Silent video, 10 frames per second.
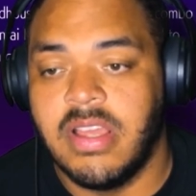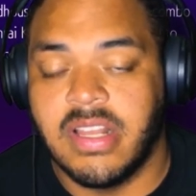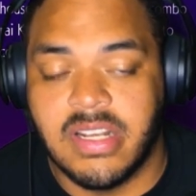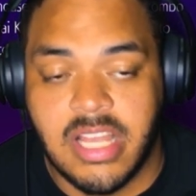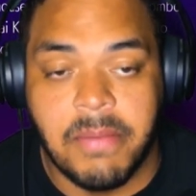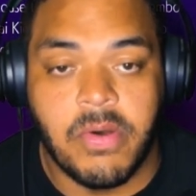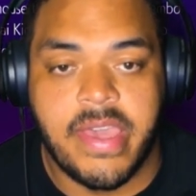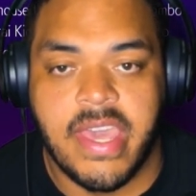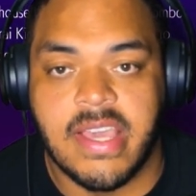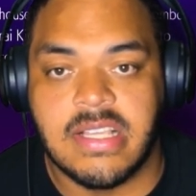double
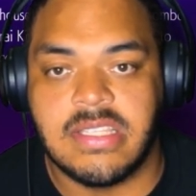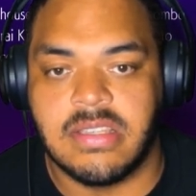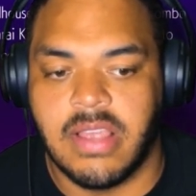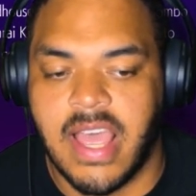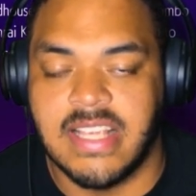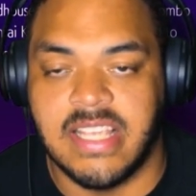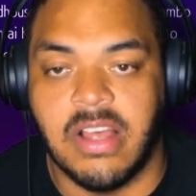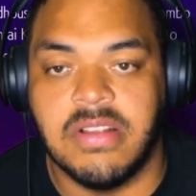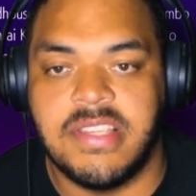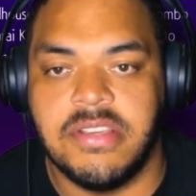kicks as
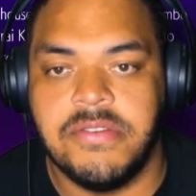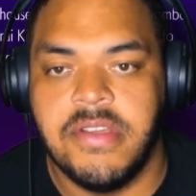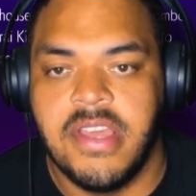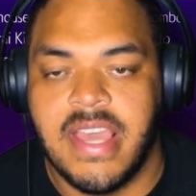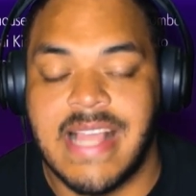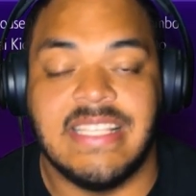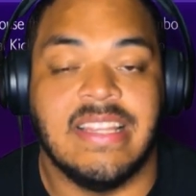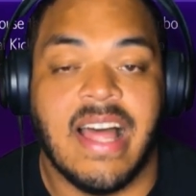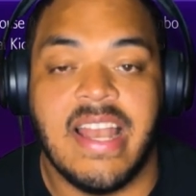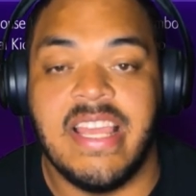L2, it's a
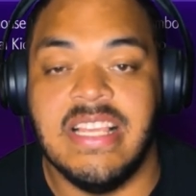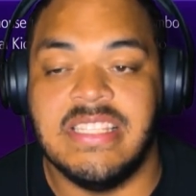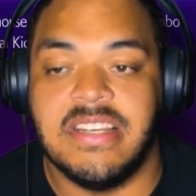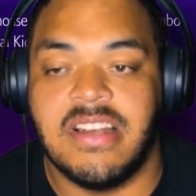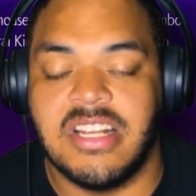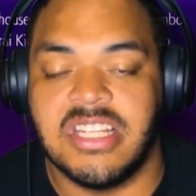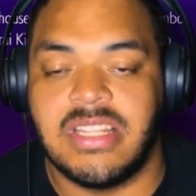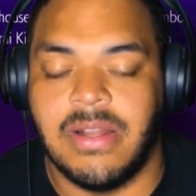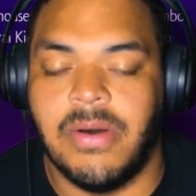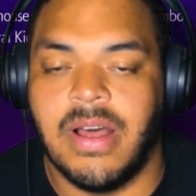lot easier to
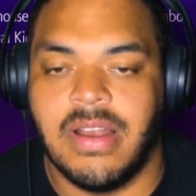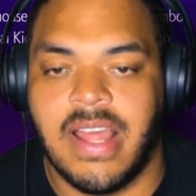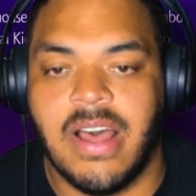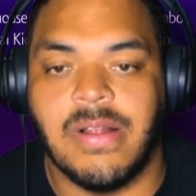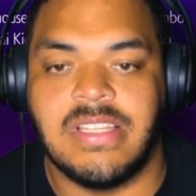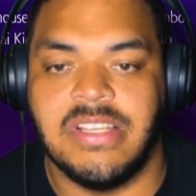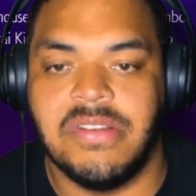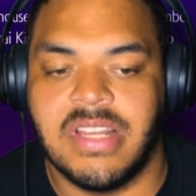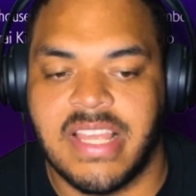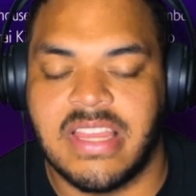just throw out an
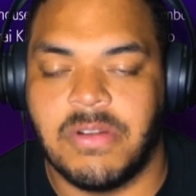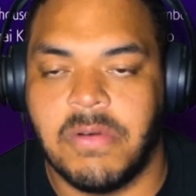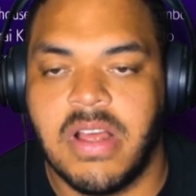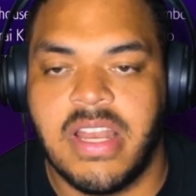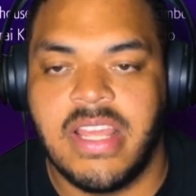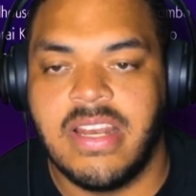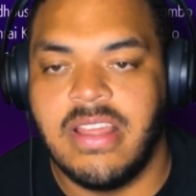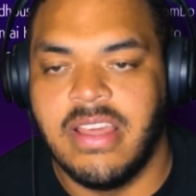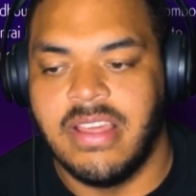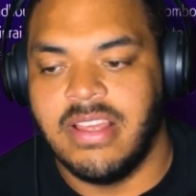L2 to get the run
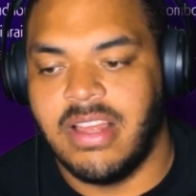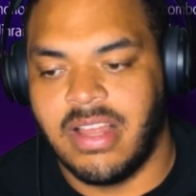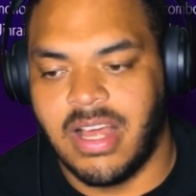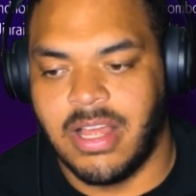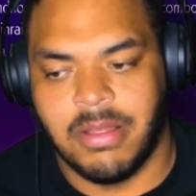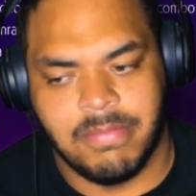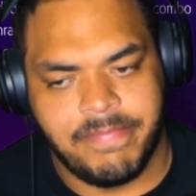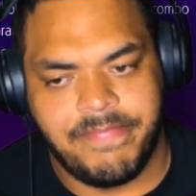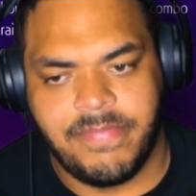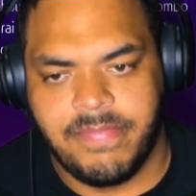in,
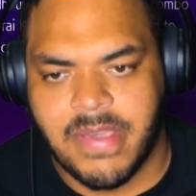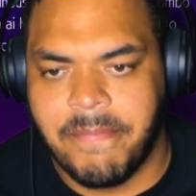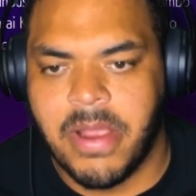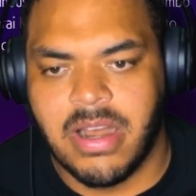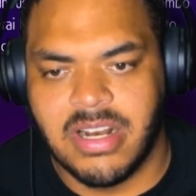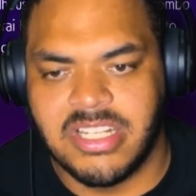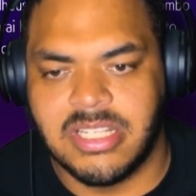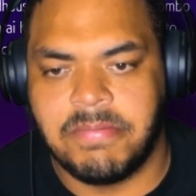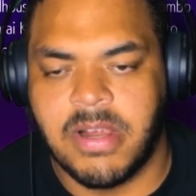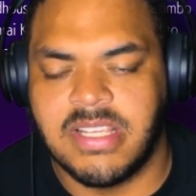compared to
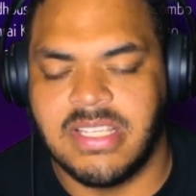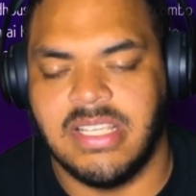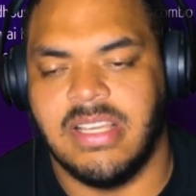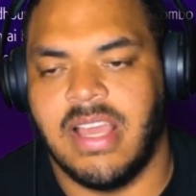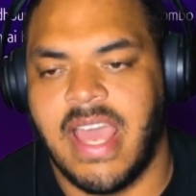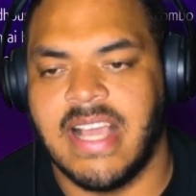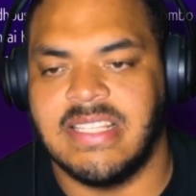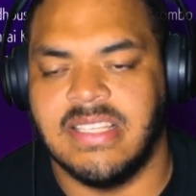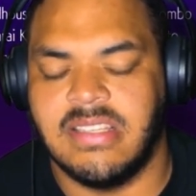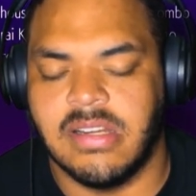just pressing
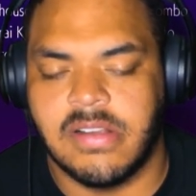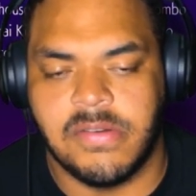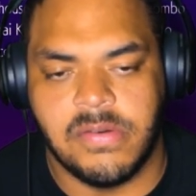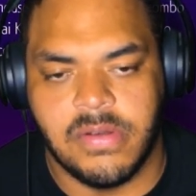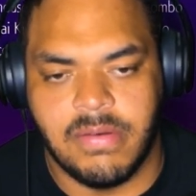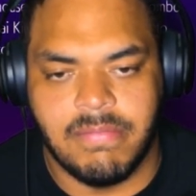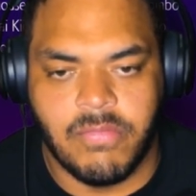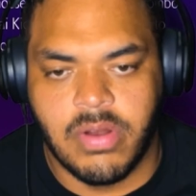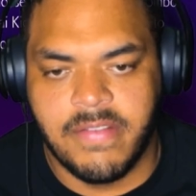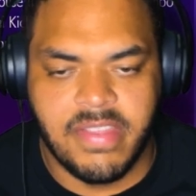X and circle and
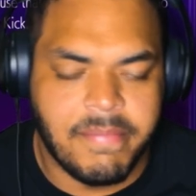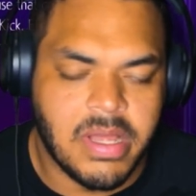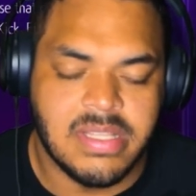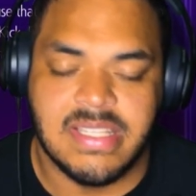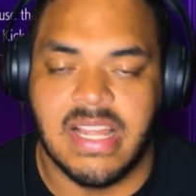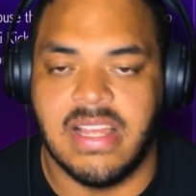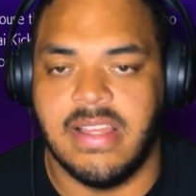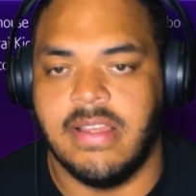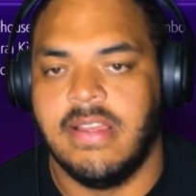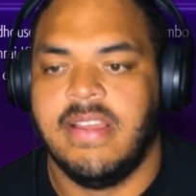one of the buttons
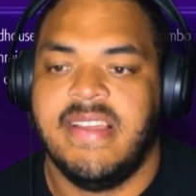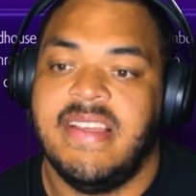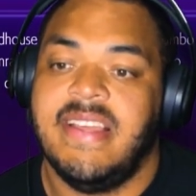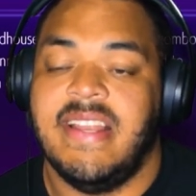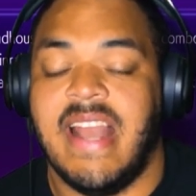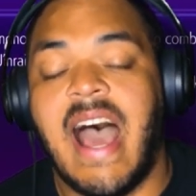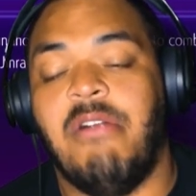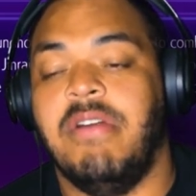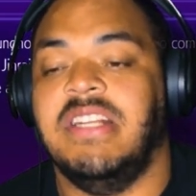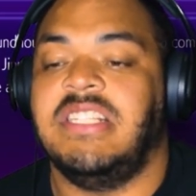not
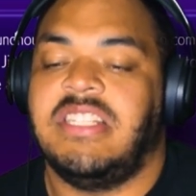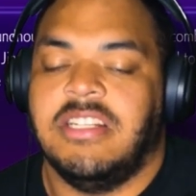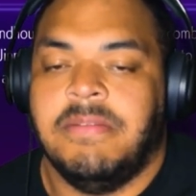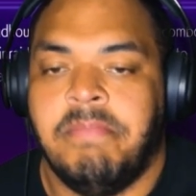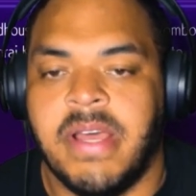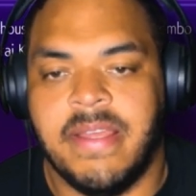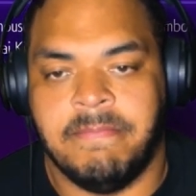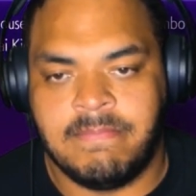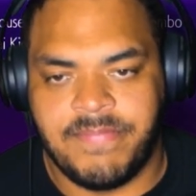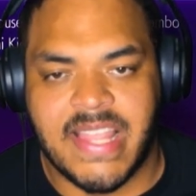registering. But
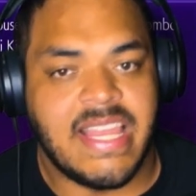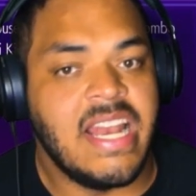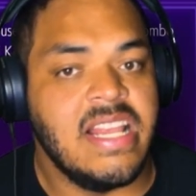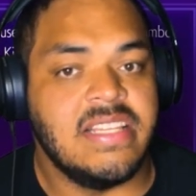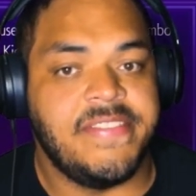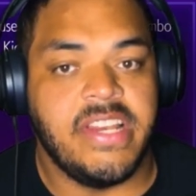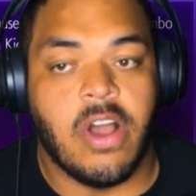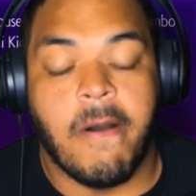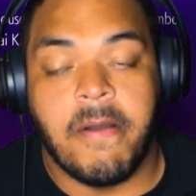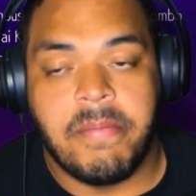at the end of this video,
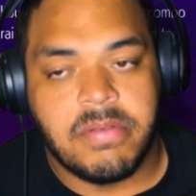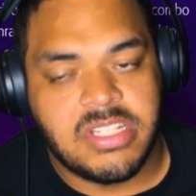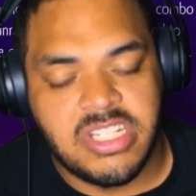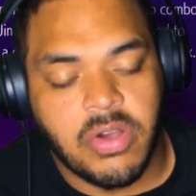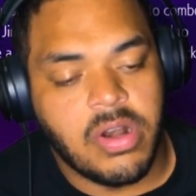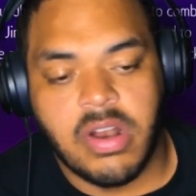I'll show it all